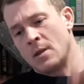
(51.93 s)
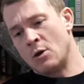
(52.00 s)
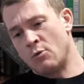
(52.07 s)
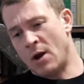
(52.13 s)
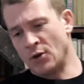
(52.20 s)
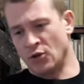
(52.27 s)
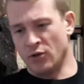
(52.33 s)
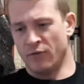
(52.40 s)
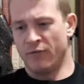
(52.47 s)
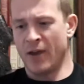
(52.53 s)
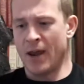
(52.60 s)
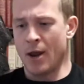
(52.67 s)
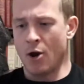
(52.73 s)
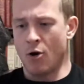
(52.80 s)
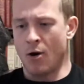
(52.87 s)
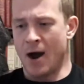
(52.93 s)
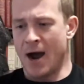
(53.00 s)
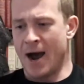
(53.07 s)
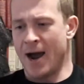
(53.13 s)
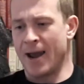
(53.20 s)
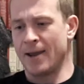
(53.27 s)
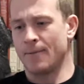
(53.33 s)
Russian video,
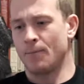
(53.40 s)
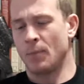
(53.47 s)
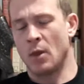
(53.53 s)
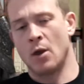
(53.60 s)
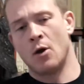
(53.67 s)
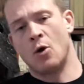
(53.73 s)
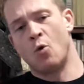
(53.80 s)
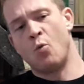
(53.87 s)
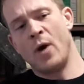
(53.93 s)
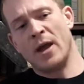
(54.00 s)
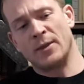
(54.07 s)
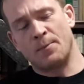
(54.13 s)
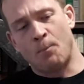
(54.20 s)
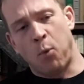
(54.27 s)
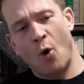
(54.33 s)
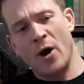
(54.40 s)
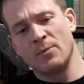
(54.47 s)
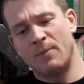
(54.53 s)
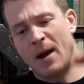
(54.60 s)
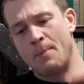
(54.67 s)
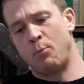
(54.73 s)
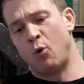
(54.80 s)
I went point
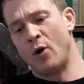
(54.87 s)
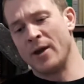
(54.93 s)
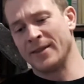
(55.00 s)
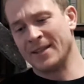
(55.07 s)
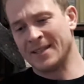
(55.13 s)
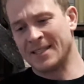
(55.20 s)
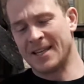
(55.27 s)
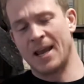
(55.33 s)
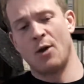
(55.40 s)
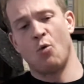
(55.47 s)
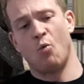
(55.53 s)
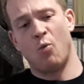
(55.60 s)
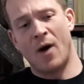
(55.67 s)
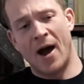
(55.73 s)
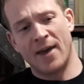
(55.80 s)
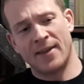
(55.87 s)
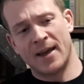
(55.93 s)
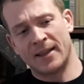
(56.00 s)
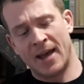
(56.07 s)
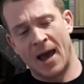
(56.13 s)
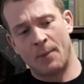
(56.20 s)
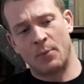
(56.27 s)
by point and say why
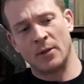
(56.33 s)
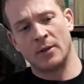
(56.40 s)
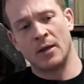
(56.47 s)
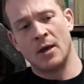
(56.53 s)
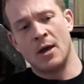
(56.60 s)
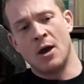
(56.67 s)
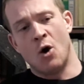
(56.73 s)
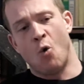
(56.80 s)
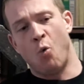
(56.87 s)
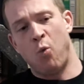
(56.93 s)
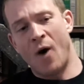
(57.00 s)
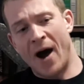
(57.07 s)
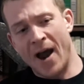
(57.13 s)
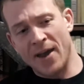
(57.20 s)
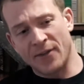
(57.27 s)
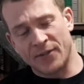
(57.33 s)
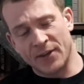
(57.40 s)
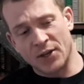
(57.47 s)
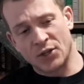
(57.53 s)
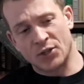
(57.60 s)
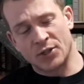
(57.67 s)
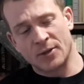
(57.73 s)
that happened, why
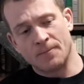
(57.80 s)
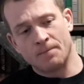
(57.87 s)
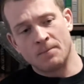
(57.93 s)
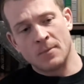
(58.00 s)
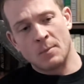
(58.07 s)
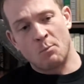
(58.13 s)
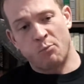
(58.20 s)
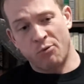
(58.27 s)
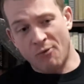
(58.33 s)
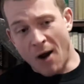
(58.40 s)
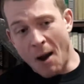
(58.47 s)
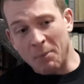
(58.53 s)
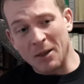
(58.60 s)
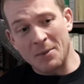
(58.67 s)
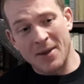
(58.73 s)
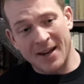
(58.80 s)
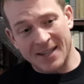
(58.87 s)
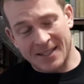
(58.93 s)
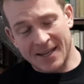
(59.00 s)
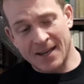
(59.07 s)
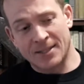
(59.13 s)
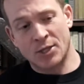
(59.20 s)
this problem
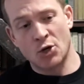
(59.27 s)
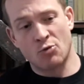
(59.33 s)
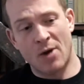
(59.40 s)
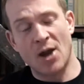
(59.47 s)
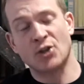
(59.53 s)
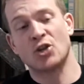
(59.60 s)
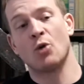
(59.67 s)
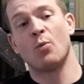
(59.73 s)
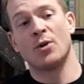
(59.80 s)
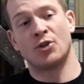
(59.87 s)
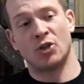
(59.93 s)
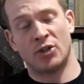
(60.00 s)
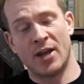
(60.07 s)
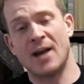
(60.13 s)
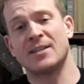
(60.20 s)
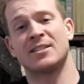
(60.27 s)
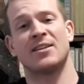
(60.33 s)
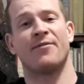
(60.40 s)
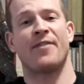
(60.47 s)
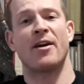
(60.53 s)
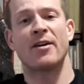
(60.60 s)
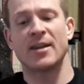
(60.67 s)
exists in Russia, which it does. It's a
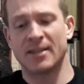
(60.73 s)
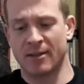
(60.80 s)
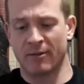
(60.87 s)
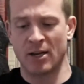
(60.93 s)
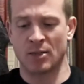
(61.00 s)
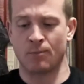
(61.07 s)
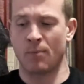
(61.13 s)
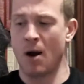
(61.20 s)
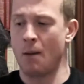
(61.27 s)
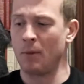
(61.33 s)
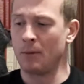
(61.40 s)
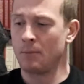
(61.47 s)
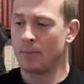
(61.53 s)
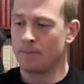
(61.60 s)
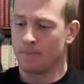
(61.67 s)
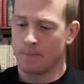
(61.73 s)
very serious problem.